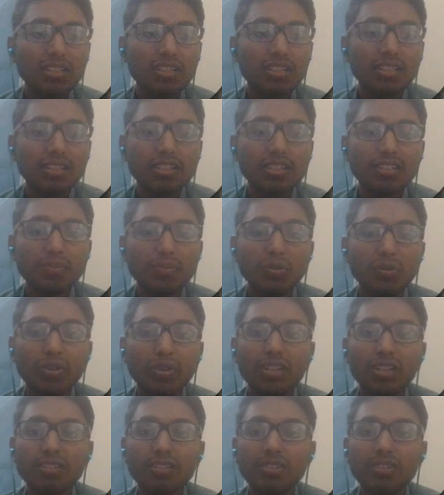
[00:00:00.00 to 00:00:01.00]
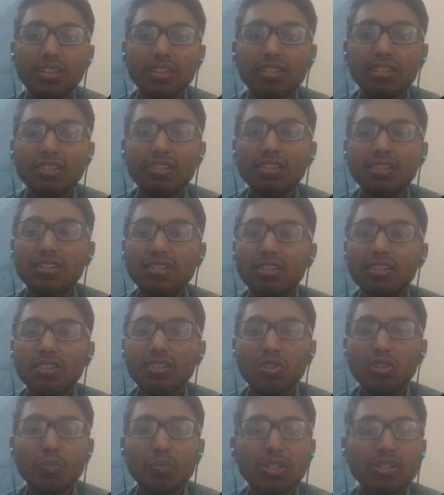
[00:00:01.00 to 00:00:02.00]
data set provided by the
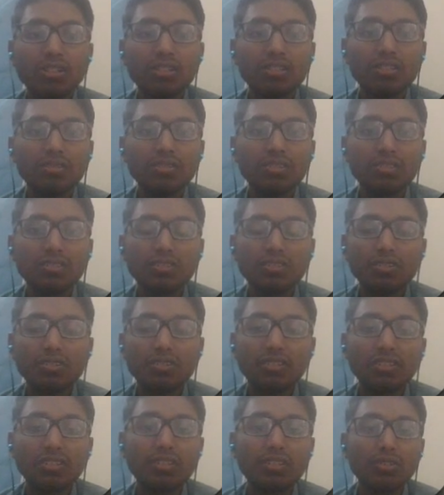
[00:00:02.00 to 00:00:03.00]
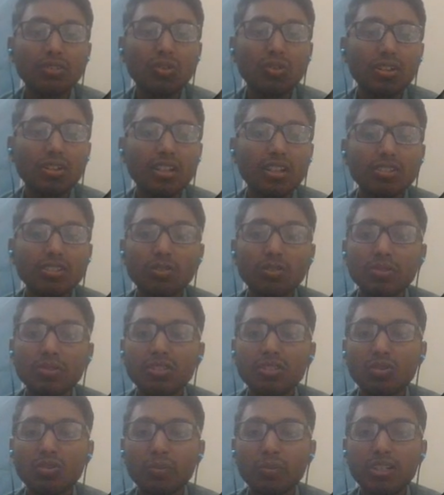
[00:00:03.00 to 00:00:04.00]
organizer of this
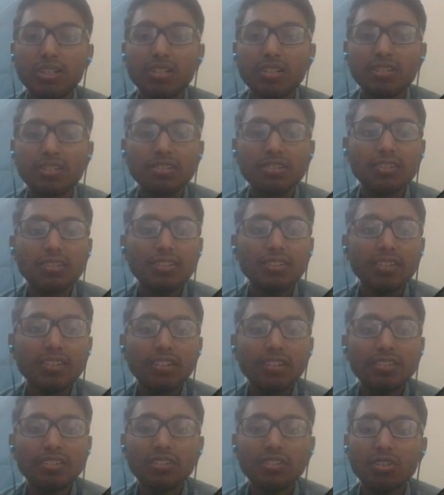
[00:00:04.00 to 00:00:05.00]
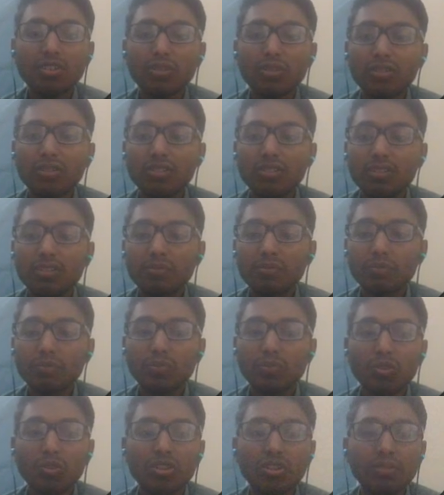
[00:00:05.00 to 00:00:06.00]
competition is a
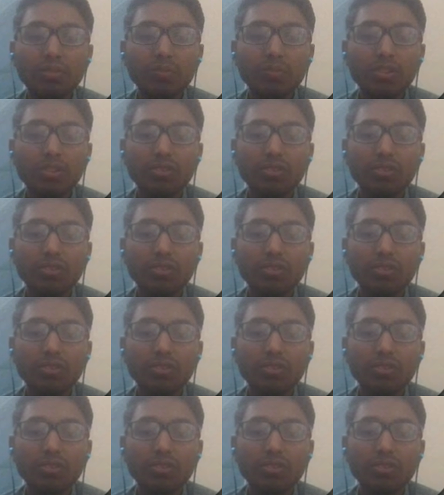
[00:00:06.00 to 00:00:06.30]
lot of